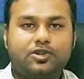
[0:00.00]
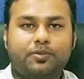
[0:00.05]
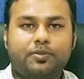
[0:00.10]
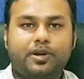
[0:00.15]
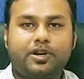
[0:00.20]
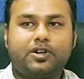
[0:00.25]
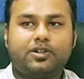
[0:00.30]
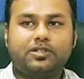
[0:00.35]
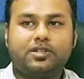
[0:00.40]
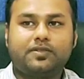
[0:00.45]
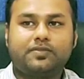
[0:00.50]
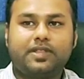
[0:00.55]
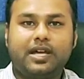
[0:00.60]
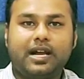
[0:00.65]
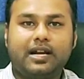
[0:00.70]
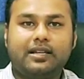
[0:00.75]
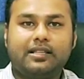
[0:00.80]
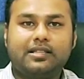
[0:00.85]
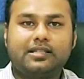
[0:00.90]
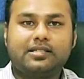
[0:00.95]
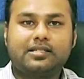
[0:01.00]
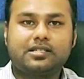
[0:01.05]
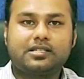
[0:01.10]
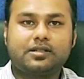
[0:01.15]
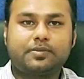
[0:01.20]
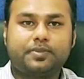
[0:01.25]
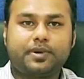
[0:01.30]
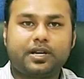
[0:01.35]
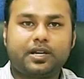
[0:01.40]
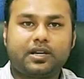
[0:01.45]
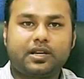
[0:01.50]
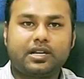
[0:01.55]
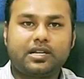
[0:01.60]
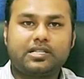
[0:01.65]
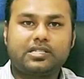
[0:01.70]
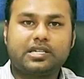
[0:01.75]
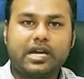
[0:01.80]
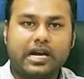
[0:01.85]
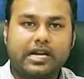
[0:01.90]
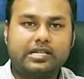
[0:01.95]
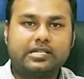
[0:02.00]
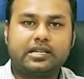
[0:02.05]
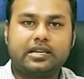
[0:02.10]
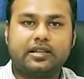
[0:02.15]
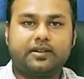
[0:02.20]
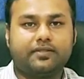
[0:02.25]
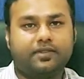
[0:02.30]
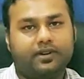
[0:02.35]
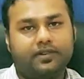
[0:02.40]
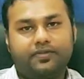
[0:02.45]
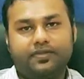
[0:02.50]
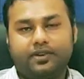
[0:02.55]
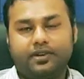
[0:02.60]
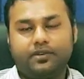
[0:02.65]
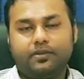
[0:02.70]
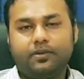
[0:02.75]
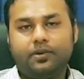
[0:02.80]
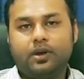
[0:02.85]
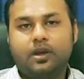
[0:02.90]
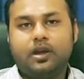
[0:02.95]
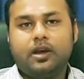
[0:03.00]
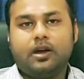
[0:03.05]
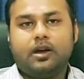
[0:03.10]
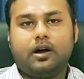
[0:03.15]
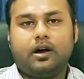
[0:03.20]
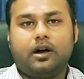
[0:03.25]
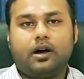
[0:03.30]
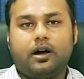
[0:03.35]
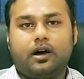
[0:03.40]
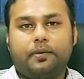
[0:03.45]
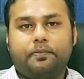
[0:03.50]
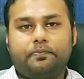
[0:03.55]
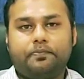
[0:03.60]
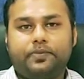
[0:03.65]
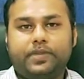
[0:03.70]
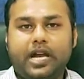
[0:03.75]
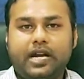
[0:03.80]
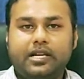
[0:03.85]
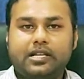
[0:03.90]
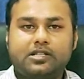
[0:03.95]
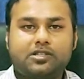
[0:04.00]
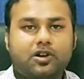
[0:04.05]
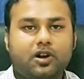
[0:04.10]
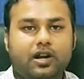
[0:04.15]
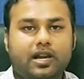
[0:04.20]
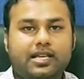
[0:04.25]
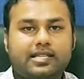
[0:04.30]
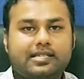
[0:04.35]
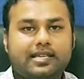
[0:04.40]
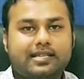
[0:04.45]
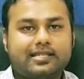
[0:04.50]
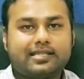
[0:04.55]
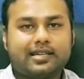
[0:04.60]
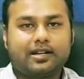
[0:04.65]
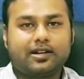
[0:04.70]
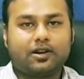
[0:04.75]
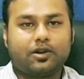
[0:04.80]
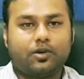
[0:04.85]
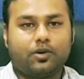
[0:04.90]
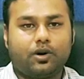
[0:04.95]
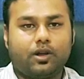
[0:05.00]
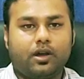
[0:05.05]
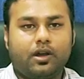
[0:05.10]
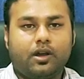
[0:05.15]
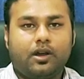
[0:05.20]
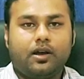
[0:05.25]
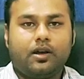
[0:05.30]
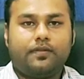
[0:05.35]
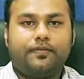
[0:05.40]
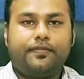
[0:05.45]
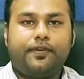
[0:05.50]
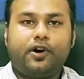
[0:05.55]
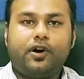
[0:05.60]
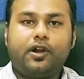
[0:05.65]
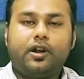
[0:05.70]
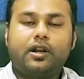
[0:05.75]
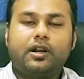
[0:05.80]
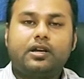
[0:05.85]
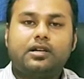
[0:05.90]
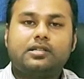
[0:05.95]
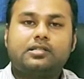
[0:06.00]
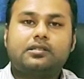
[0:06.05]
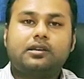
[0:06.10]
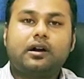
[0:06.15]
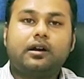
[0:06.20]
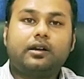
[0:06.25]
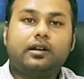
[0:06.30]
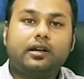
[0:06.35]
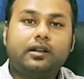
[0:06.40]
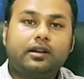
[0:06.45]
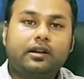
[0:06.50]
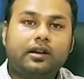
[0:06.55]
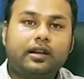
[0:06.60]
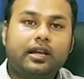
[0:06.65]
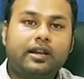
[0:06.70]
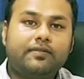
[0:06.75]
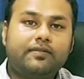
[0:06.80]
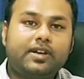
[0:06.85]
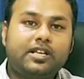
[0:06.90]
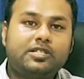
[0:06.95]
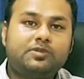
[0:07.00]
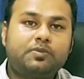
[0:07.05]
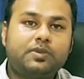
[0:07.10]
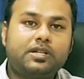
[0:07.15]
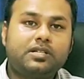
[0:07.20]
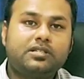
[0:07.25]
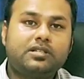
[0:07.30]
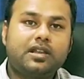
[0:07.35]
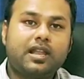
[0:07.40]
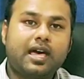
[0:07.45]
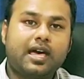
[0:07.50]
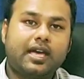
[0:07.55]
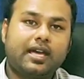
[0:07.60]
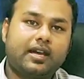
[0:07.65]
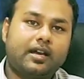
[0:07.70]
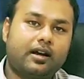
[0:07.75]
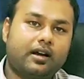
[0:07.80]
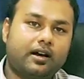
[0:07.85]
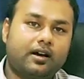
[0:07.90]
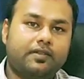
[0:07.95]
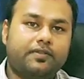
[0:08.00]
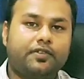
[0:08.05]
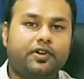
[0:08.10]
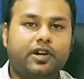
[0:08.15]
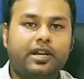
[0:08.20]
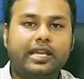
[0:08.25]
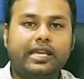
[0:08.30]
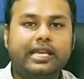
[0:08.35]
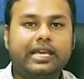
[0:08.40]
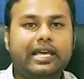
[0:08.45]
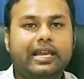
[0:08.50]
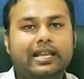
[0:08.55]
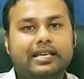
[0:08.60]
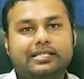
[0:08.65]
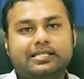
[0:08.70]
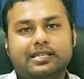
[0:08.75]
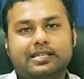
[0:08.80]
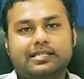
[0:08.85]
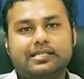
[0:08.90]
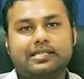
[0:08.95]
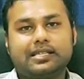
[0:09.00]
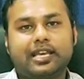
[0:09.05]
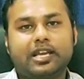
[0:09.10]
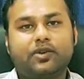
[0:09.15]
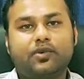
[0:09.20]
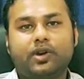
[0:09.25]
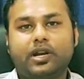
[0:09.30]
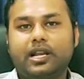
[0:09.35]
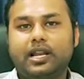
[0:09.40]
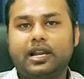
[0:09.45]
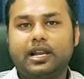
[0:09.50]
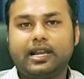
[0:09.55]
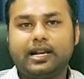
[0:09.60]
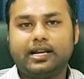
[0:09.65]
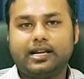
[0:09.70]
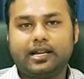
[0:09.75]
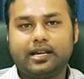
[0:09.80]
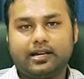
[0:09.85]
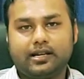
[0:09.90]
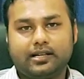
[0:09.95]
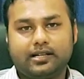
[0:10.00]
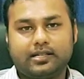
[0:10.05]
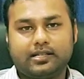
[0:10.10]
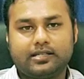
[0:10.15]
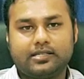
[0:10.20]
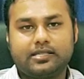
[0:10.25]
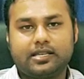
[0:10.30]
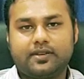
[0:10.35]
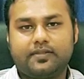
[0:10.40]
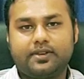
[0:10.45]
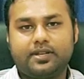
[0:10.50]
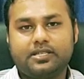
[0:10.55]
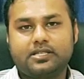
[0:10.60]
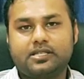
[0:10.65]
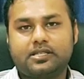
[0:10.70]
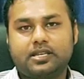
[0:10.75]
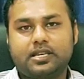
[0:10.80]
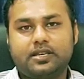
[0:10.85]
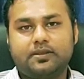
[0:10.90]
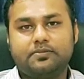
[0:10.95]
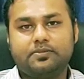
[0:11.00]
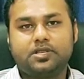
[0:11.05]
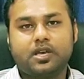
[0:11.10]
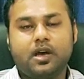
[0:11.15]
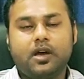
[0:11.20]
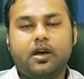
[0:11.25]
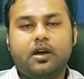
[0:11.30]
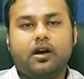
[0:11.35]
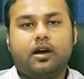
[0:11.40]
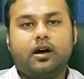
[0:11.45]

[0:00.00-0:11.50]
So because of that, this is a particular charge levied for you, that is called as exit load. For certain investments, like for ELSS, equity linked savings schemes,